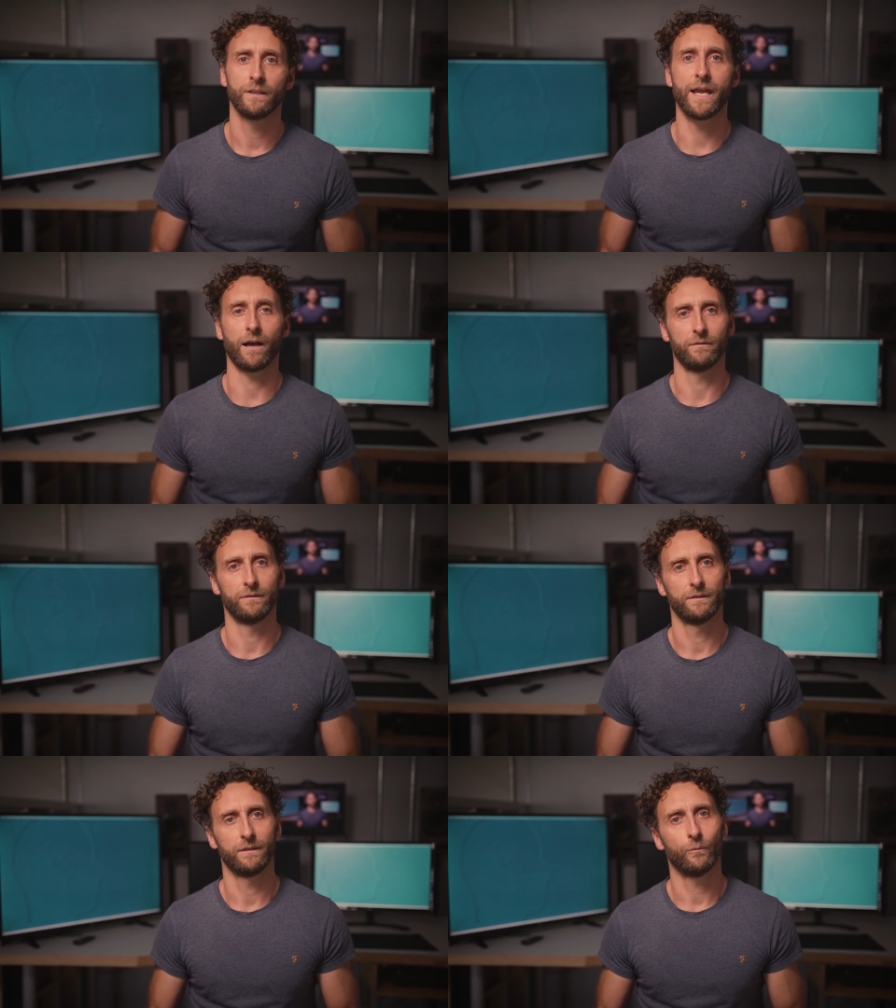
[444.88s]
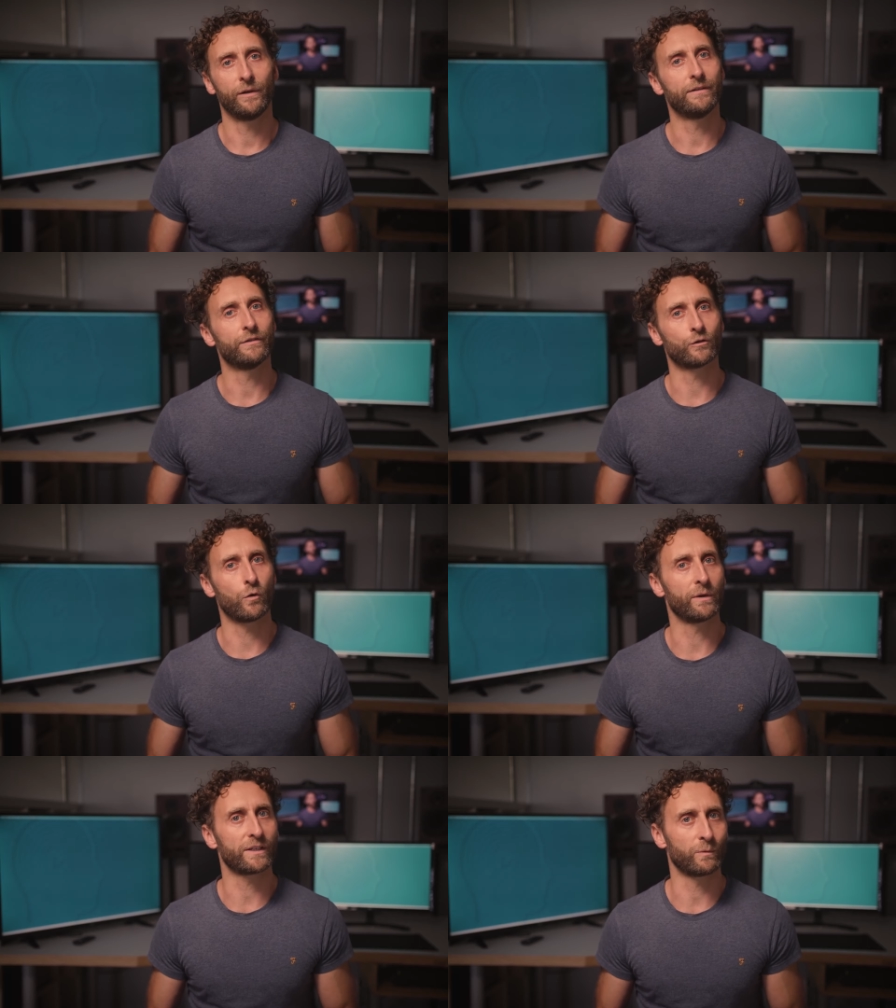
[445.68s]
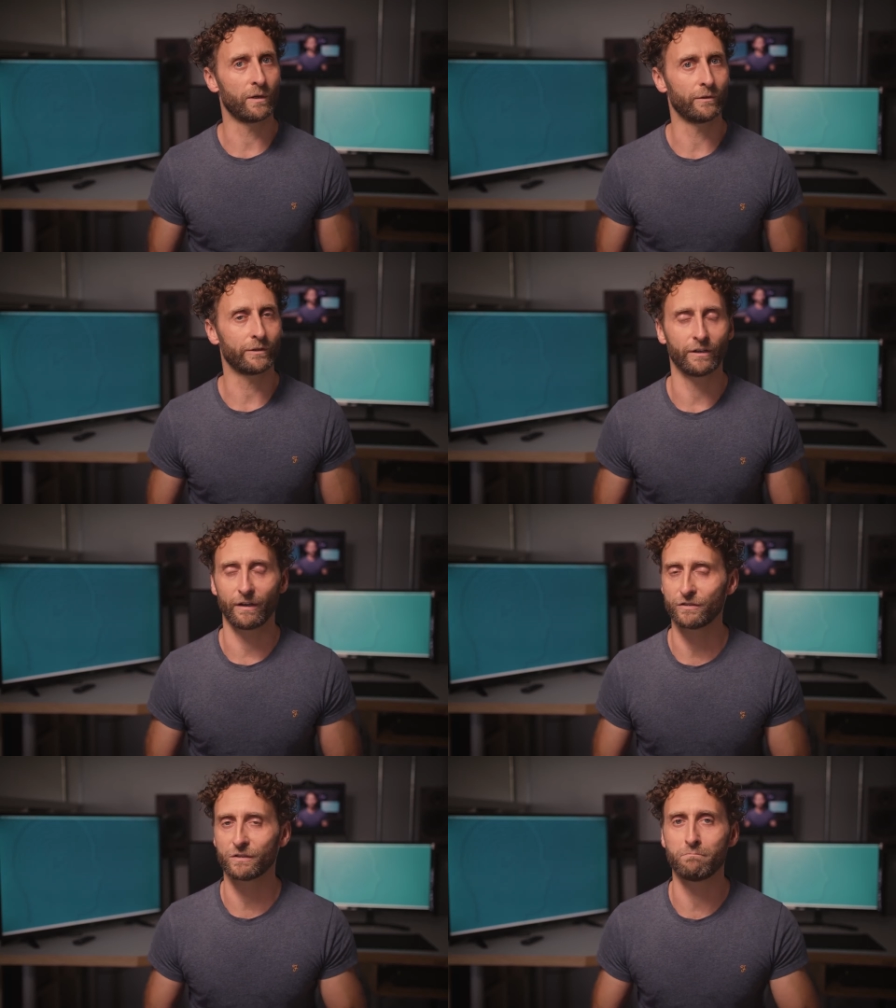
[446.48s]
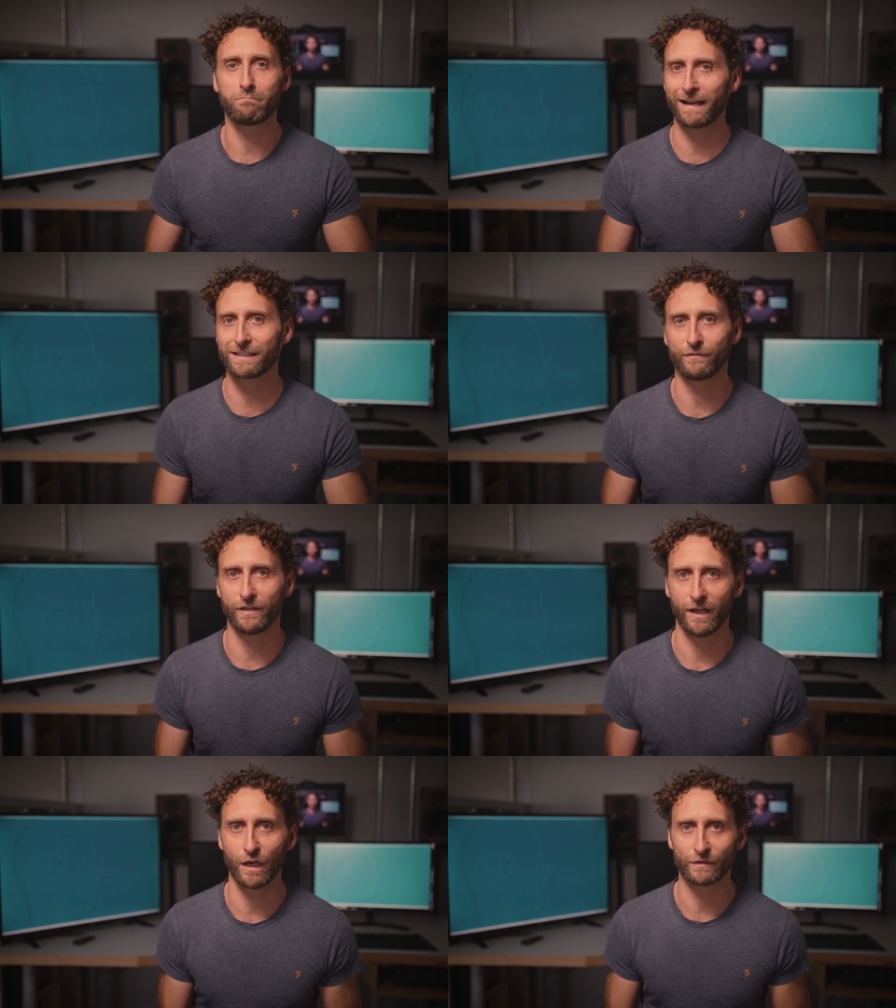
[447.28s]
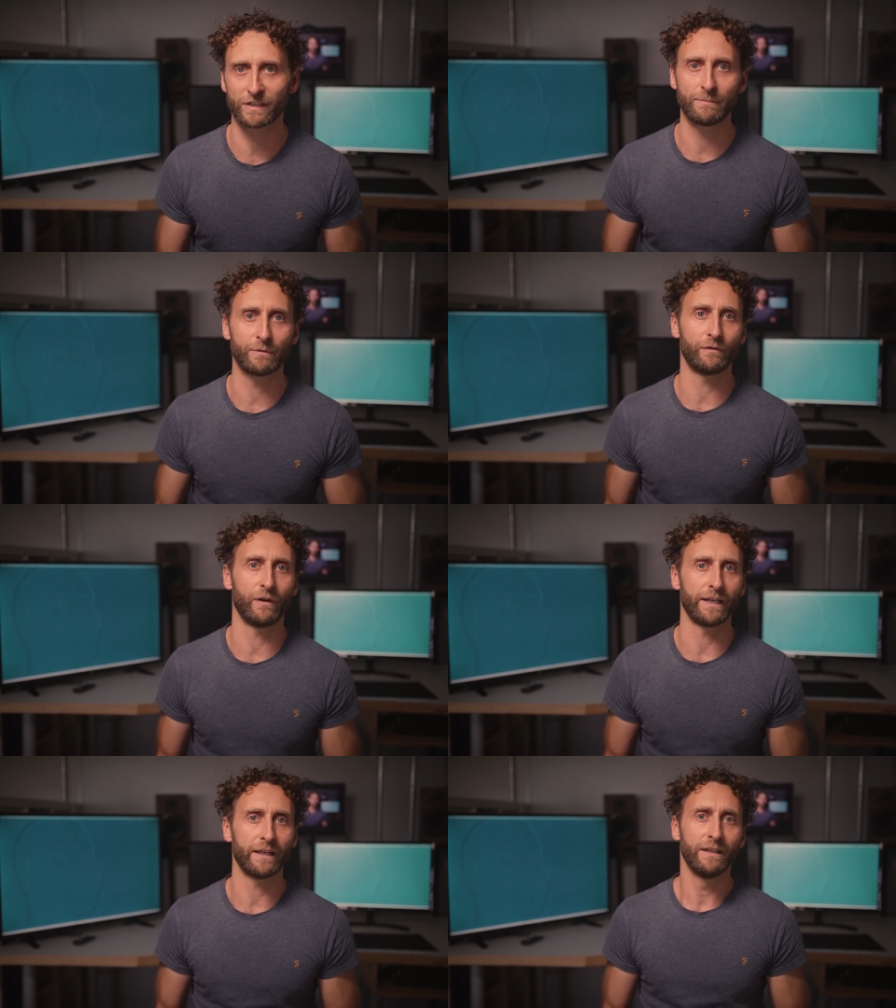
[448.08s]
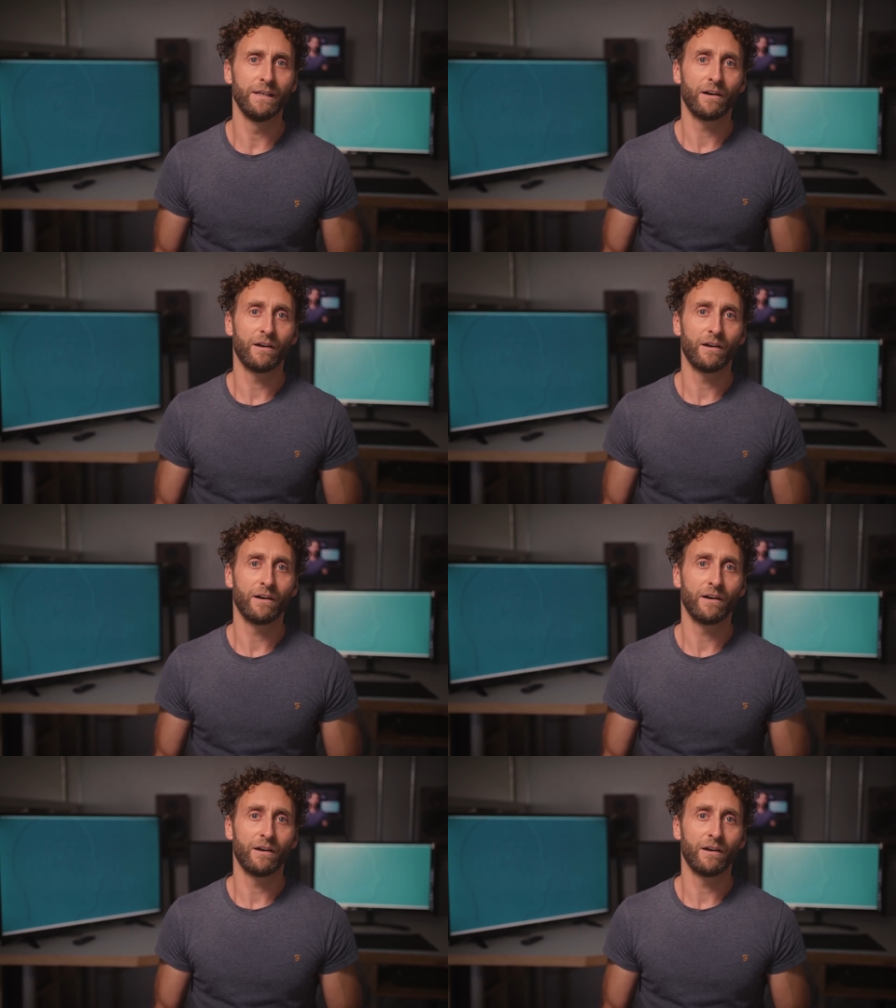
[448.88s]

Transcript: Now, we live in a complex world, and I've just massively oversimplified it.